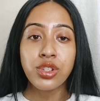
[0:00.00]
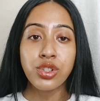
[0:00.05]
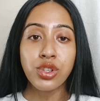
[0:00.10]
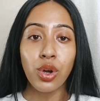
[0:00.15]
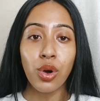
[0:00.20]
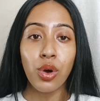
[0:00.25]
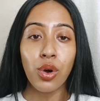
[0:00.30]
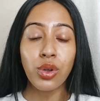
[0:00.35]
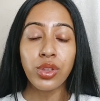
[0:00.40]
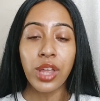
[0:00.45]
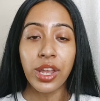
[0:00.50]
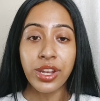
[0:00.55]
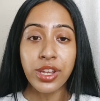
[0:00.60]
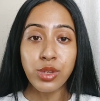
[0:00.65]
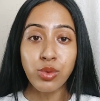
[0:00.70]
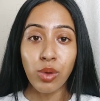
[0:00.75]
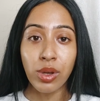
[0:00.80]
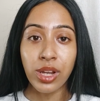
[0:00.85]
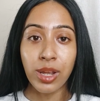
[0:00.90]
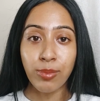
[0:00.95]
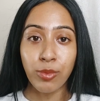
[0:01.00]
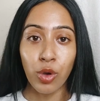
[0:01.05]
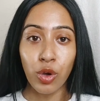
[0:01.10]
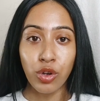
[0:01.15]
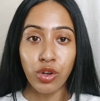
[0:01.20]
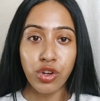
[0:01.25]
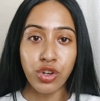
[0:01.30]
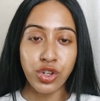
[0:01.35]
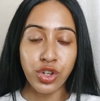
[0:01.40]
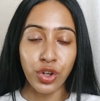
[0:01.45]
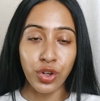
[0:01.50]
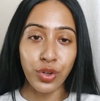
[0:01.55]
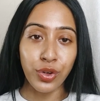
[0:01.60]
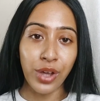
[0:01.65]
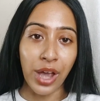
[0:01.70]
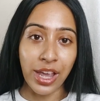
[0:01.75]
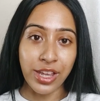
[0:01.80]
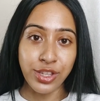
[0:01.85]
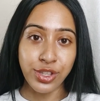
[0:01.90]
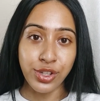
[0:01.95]
So that is what I'm going to show
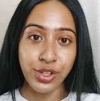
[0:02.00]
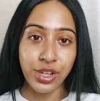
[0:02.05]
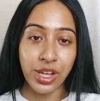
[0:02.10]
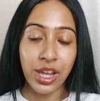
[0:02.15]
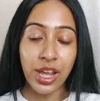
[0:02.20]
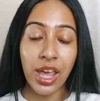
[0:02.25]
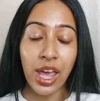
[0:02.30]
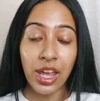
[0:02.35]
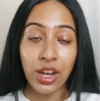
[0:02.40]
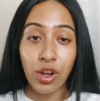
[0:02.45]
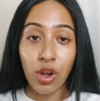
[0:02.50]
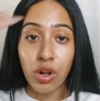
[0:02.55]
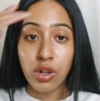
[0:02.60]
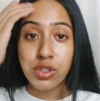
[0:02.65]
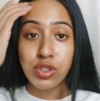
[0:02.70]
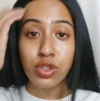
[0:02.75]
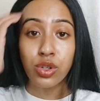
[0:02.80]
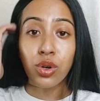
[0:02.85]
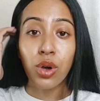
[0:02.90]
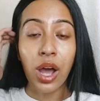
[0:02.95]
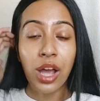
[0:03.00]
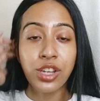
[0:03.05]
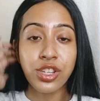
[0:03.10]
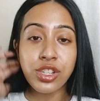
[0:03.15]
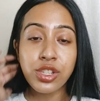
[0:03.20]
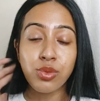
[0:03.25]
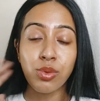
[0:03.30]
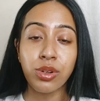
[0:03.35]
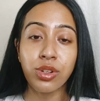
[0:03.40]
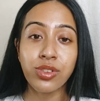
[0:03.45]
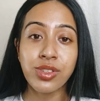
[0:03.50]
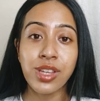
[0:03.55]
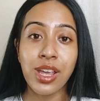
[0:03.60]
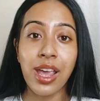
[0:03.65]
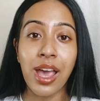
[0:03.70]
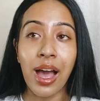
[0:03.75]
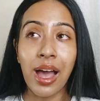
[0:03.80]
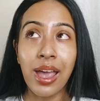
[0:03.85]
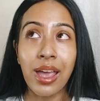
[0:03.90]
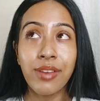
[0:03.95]
you guys today. And also I just want to
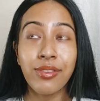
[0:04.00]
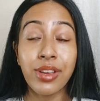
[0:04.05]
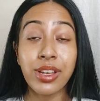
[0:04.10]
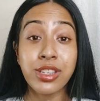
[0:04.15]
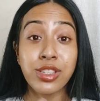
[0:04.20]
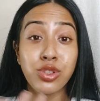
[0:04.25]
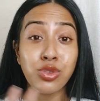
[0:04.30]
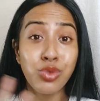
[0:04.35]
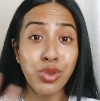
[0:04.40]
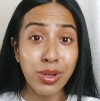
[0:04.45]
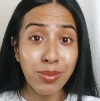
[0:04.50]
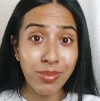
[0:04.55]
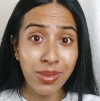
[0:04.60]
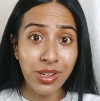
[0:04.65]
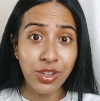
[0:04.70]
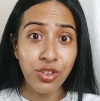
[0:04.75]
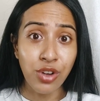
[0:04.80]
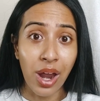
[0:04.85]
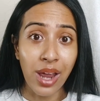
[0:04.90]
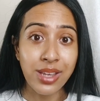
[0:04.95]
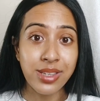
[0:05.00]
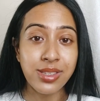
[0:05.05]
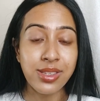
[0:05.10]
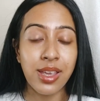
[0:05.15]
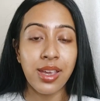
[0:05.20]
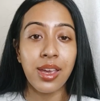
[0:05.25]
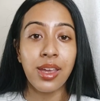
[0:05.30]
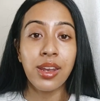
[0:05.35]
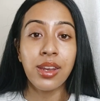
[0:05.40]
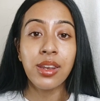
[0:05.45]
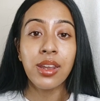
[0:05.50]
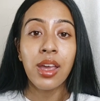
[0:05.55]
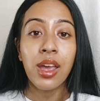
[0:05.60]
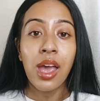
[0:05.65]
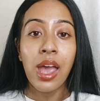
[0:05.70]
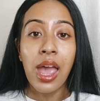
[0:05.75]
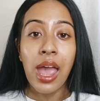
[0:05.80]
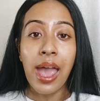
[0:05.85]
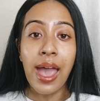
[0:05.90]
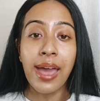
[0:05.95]
say I have extremely dry skin
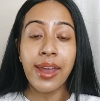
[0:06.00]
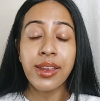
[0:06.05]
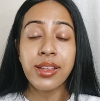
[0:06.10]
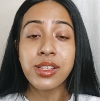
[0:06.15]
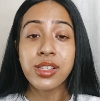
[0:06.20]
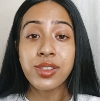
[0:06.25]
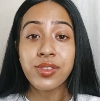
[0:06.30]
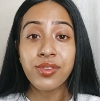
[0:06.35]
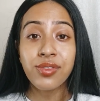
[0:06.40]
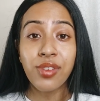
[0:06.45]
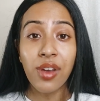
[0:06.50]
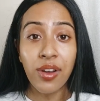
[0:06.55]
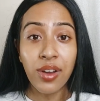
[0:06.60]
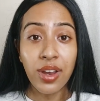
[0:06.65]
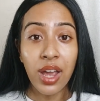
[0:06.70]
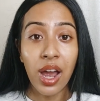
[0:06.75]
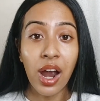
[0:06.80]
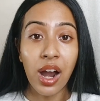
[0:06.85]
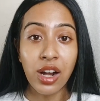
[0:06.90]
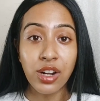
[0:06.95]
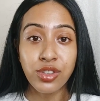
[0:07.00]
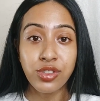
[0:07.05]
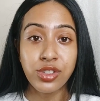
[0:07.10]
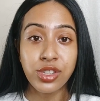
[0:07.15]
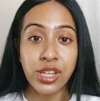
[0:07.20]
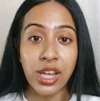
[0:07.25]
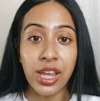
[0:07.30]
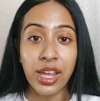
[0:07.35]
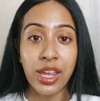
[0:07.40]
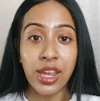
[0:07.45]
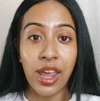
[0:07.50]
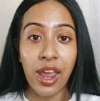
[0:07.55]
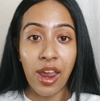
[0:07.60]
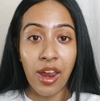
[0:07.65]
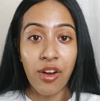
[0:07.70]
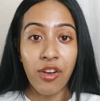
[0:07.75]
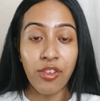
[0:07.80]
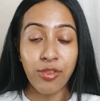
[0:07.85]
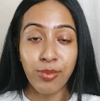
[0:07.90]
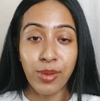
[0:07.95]
and it's very hard to take
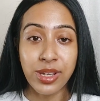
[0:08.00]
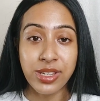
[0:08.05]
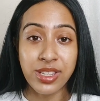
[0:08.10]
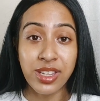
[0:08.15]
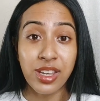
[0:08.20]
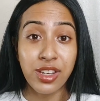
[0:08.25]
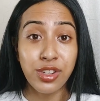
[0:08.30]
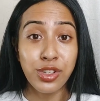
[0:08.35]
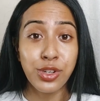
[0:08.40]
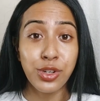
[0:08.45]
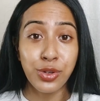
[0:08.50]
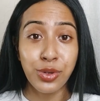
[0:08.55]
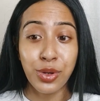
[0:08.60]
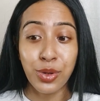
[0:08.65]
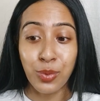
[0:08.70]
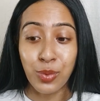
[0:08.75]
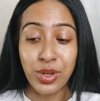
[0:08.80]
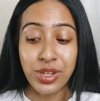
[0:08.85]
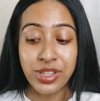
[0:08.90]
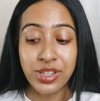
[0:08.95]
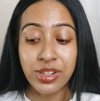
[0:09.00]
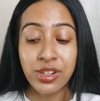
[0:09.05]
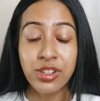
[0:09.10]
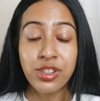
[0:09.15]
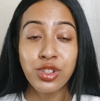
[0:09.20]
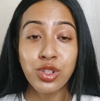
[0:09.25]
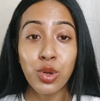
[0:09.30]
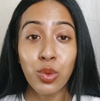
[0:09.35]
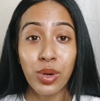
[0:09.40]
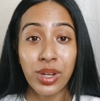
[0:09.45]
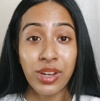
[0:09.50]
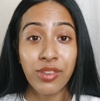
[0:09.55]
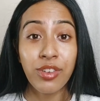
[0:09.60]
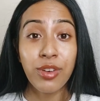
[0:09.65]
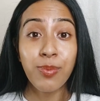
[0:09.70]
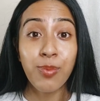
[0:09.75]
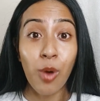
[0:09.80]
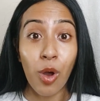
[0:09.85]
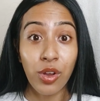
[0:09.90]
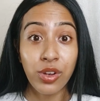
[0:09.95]
care of my skin during winter. So
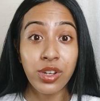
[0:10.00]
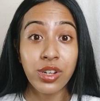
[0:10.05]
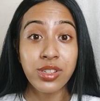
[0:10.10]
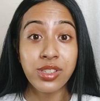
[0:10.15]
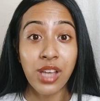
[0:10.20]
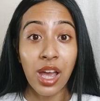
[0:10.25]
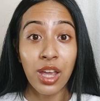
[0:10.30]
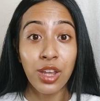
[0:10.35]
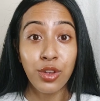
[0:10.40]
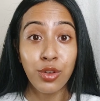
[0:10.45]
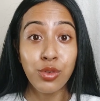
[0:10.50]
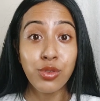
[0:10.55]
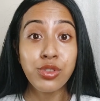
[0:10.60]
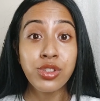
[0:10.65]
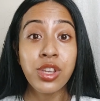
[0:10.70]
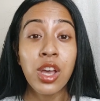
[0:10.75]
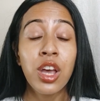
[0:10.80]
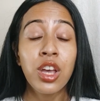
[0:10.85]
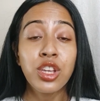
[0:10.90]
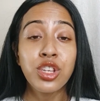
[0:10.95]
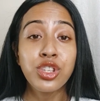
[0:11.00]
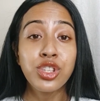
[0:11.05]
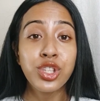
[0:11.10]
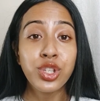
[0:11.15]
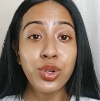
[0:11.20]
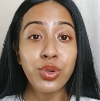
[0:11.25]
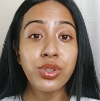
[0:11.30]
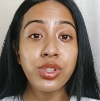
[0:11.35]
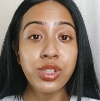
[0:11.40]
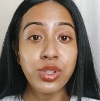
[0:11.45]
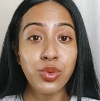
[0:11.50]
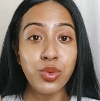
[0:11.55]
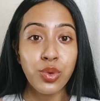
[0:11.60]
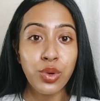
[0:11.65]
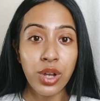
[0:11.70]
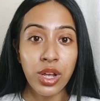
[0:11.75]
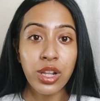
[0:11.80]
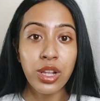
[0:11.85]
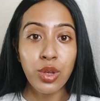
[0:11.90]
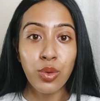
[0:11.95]
whatever products I use suits
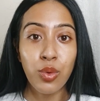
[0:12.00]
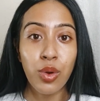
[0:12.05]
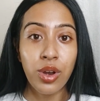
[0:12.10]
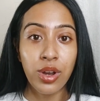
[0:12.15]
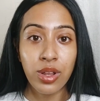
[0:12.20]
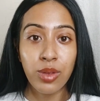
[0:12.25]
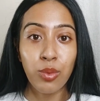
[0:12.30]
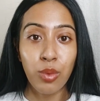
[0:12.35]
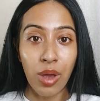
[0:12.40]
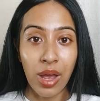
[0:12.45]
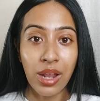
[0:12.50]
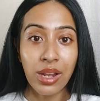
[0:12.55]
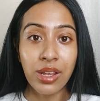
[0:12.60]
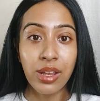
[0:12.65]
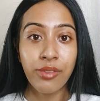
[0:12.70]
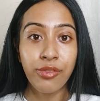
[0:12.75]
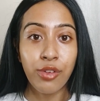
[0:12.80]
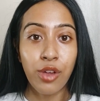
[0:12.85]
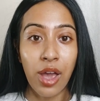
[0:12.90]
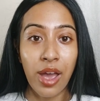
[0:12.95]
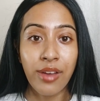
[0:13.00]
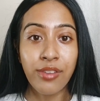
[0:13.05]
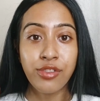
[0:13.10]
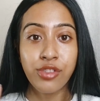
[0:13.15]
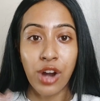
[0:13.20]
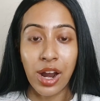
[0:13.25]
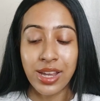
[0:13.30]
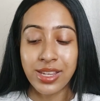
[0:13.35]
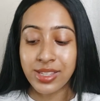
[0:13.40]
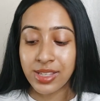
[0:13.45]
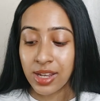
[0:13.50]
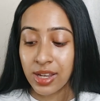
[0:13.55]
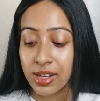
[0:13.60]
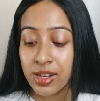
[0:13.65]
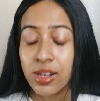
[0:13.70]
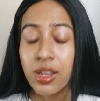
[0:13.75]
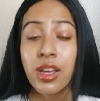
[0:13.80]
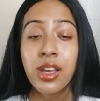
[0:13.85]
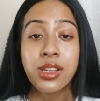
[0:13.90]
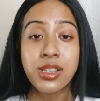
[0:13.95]
really, really well if you have dry
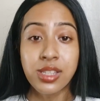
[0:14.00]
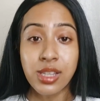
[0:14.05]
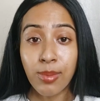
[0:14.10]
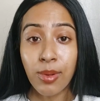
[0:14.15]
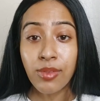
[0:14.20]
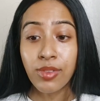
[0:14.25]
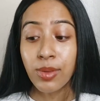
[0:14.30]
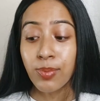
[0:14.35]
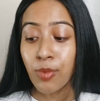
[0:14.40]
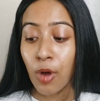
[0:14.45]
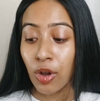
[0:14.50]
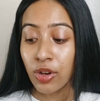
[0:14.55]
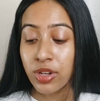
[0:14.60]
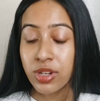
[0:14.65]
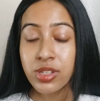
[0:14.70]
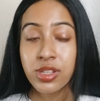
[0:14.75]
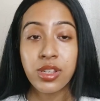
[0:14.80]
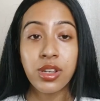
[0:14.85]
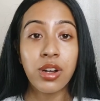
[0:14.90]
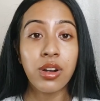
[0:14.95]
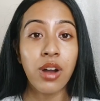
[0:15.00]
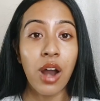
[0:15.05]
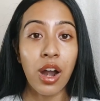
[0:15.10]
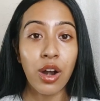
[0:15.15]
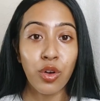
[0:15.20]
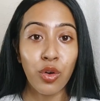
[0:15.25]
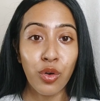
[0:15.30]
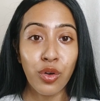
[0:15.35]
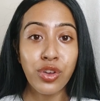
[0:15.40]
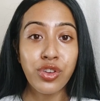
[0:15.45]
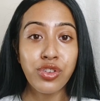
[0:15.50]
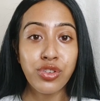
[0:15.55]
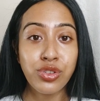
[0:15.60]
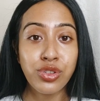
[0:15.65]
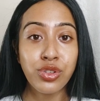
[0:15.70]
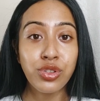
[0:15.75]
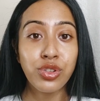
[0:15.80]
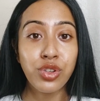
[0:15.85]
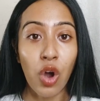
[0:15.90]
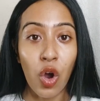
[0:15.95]
skin. Some of the products here are going
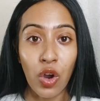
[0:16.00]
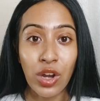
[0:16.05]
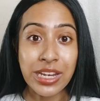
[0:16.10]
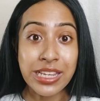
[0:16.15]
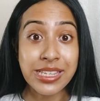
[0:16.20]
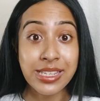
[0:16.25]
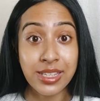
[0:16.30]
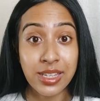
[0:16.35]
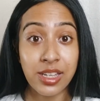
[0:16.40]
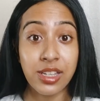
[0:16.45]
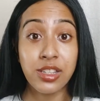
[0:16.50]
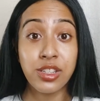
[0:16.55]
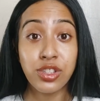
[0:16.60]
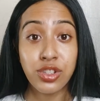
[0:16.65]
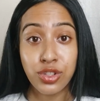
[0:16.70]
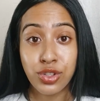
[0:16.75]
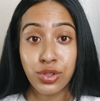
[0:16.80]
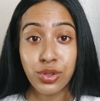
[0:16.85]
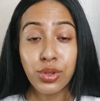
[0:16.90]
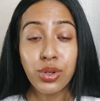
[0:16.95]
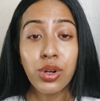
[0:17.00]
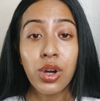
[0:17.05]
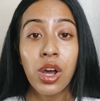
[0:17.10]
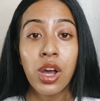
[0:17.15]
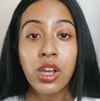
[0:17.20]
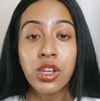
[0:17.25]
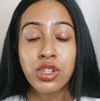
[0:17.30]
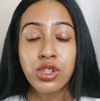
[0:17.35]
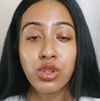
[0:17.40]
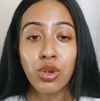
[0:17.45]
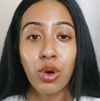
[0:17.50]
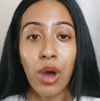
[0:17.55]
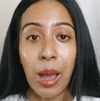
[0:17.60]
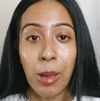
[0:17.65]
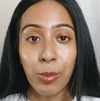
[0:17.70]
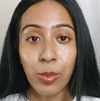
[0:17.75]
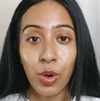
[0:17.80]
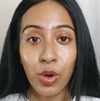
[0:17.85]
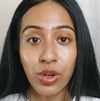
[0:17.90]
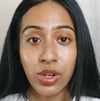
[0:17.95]
to suit oily skin too.
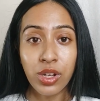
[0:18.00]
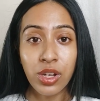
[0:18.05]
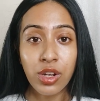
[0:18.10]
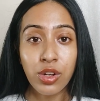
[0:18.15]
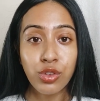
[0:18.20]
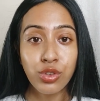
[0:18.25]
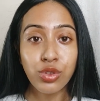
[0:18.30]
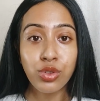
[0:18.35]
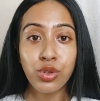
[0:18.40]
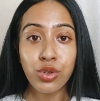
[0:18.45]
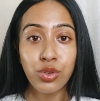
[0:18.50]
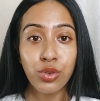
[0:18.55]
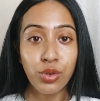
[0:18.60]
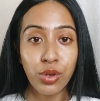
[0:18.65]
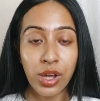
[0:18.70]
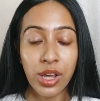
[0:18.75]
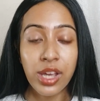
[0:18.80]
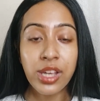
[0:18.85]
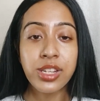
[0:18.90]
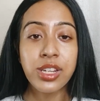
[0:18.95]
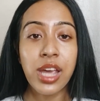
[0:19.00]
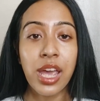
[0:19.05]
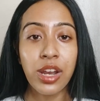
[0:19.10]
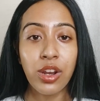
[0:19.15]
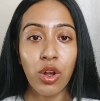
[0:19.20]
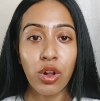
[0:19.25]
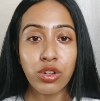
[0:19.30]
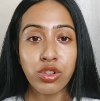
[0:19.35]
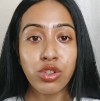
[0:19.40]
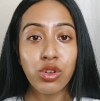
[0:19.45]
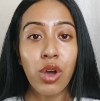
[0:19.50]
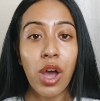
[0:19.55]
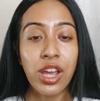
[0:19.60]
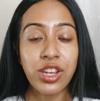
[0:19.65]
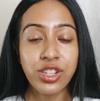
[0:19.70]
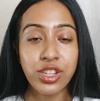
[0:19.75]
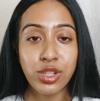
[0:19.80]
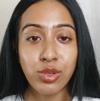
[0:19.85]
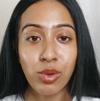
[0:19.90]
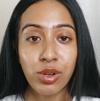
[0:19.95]
So I'm gonna go through it. And also
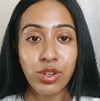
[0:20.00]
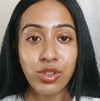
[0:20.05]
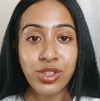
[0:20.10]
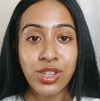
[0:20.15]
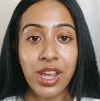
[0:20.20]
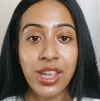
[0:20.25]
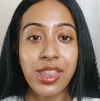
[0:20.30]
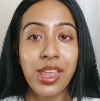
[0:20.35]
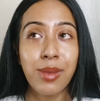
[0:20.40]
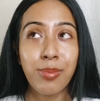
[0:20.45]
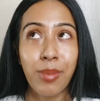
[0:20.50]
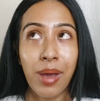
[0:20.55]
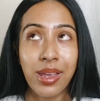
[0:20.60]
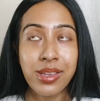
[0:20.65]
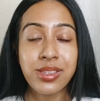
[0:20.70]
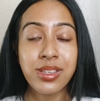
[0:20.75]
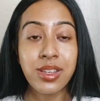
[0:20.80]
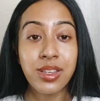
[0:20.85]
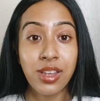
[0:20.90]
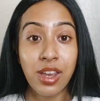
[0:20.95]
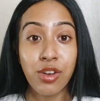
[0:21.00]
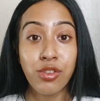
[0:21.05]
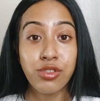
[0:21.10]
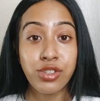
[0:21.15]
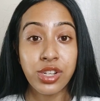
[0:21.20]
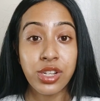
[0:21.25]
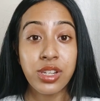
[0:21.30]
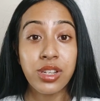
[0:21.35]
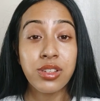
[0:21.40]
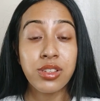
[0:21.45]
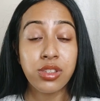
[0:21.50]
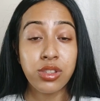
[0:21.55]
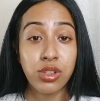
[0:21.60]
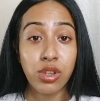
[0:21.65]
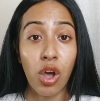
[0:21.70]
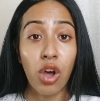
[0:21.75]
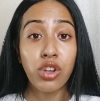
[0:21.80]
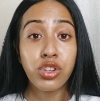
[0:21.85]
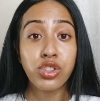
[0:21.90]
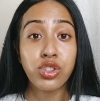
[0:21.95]
I just want to say that my skincare routine
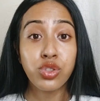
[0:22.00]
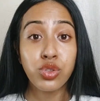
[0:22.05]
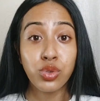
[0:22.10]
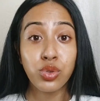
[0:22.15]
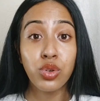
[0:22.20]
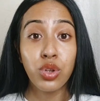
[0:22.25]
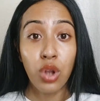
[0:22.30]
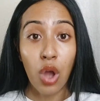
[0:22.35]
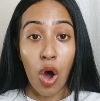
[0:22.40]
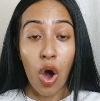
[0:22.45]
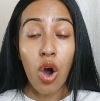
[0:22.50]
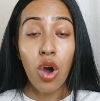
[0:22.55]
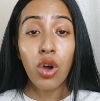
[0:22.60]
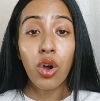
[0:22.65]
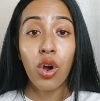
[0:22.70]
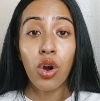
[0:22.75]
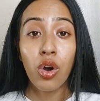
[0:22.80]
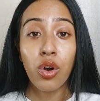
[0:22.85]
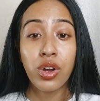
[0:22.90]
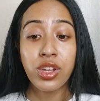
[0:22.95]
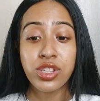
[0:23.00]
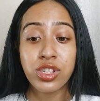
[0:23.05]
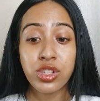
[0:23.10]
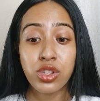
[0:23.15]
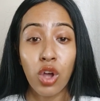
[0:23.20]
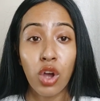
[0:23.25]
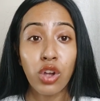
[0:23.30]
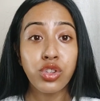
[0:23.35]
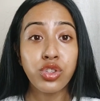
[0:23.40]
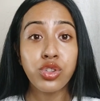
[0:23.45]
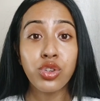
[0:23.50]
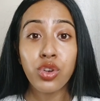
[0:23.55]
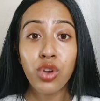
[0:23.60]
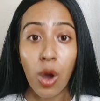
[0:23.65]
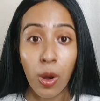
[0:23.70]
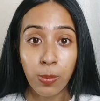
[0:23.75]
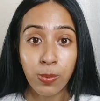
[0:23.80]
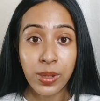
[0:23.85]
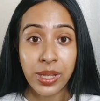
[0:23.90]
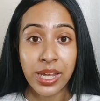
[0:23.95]
is not too long or it's not too
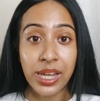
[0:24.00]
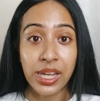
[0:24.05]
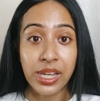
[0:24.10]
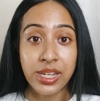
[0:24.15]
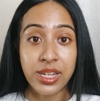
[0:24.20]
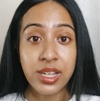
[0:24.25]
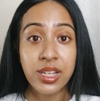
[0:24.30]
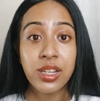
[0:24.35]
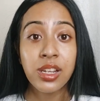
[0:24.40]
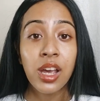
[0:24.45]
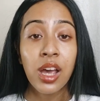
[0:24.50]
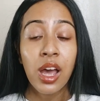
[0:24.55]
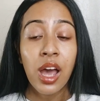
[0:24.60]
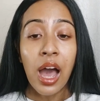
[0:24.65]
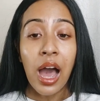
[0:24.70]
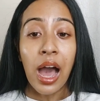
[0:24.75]
complicated.